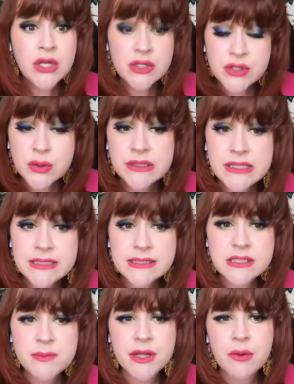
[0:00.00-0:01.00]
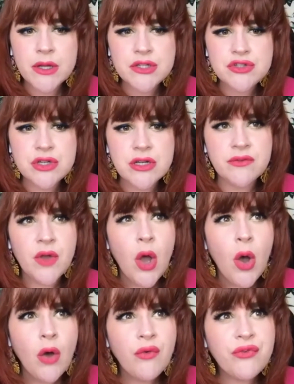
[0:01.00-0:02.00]
So it leads to my question of,
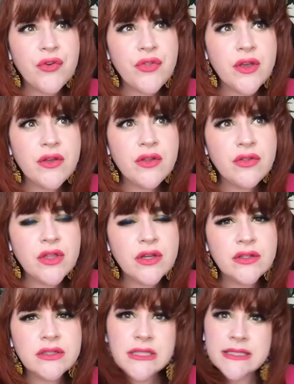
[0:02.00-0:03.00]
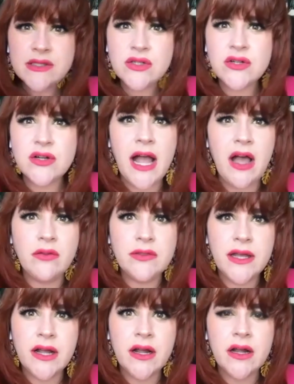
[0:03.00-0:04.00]
for the listener out
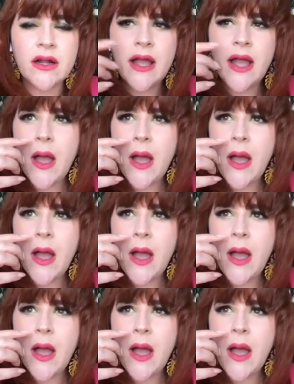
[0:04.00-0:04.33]
there,